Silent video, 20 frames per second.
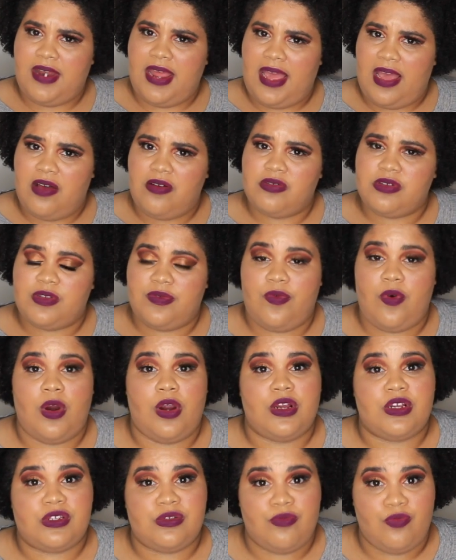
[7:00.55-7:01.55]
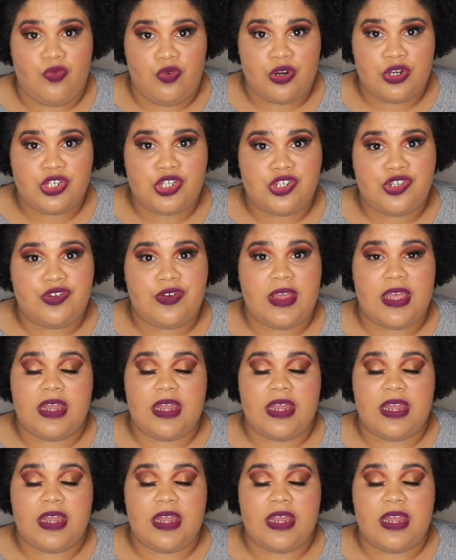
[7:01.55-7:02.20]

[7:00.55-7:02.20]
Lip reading: now as far as moisture,